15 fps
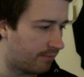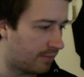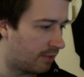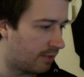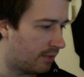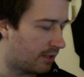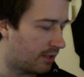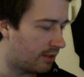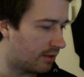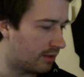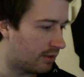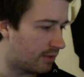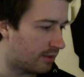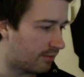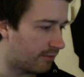because
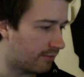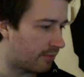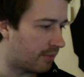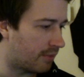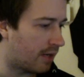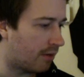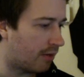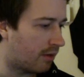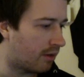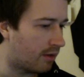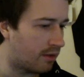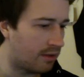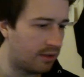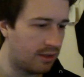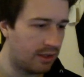from now on
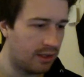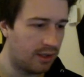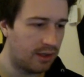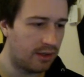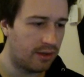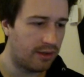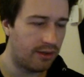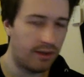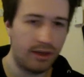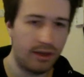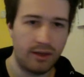the